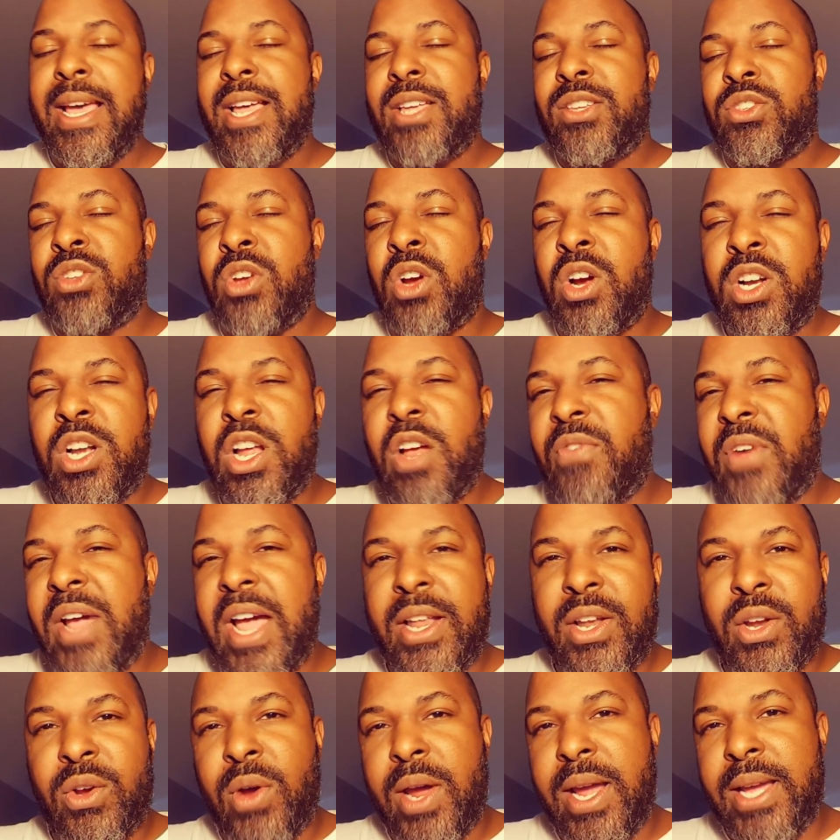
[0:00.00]
Started off
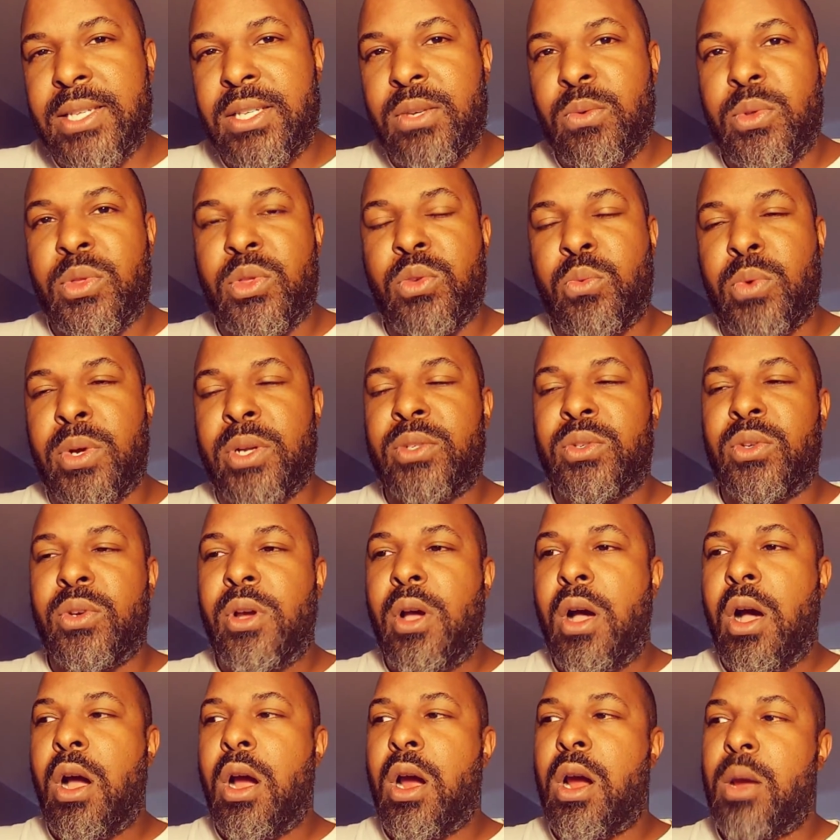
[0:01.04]
kind of crazy with the rental
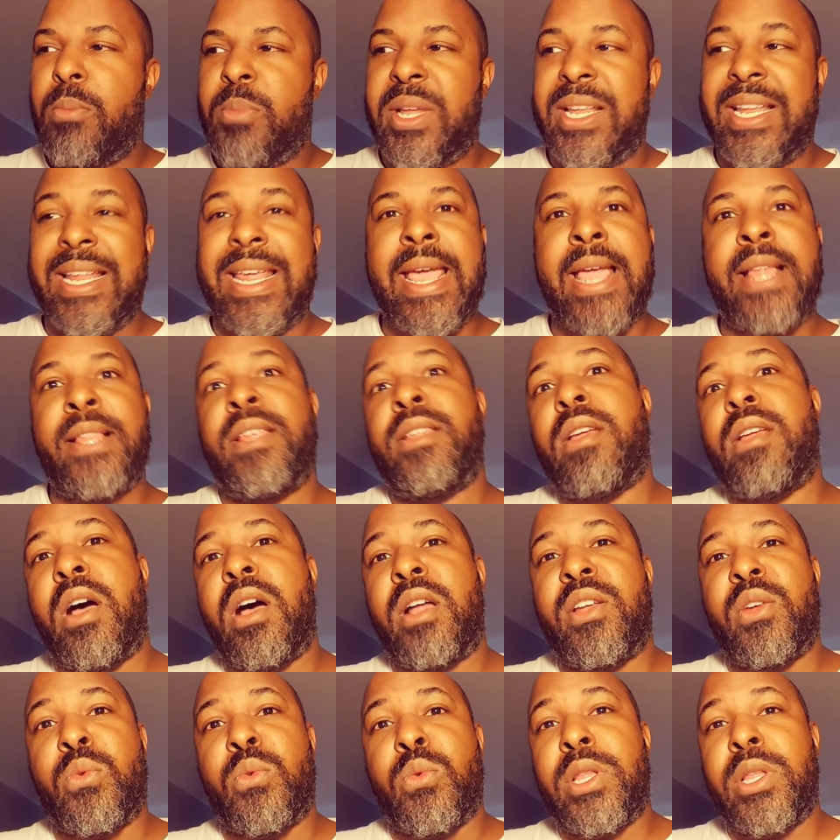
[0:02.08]
car, but ended
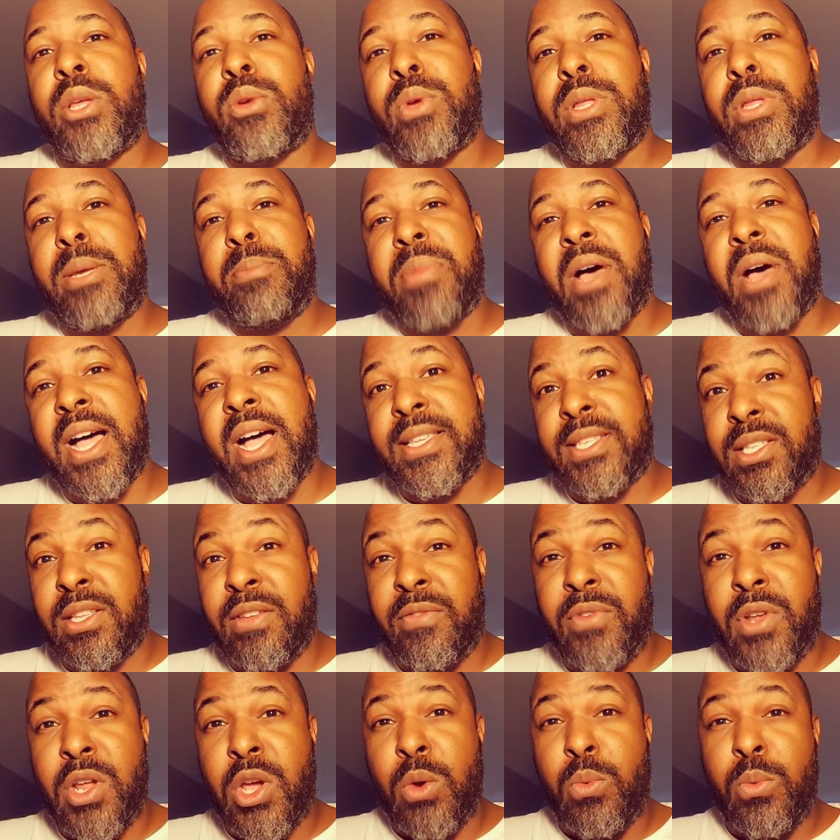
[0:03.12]
on a really, really
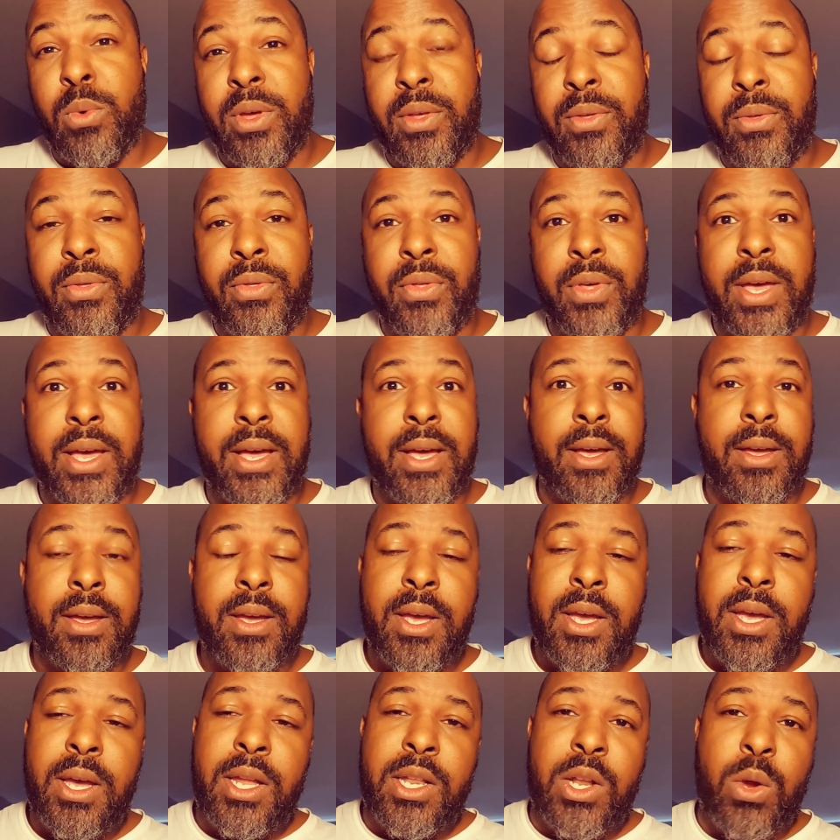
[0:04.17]
positive note with
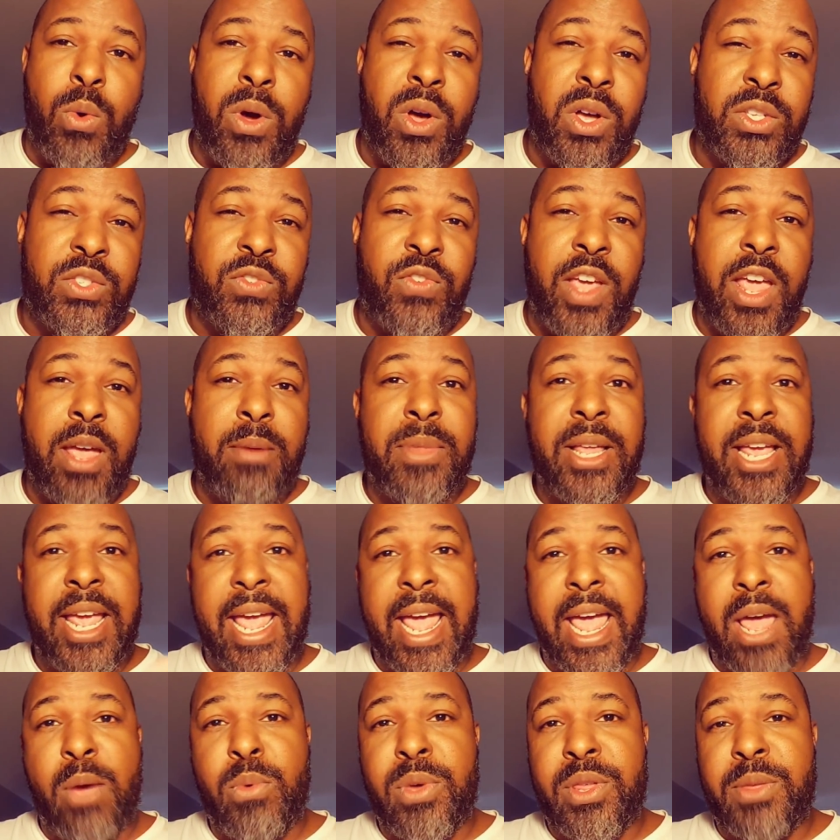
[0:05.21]
Noelle's family
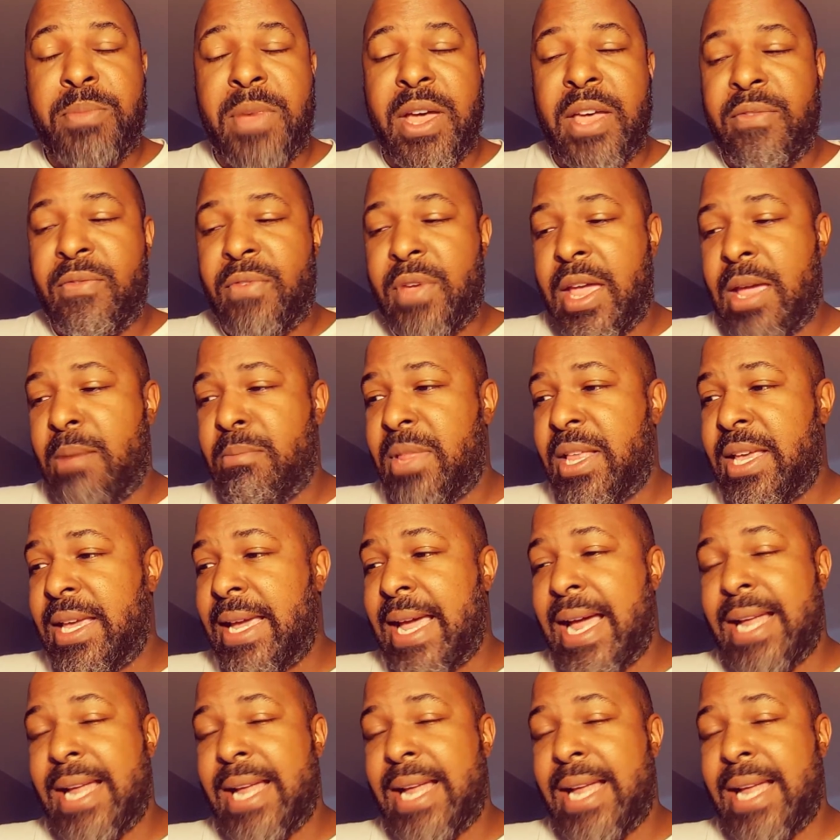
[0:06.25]
and with my family.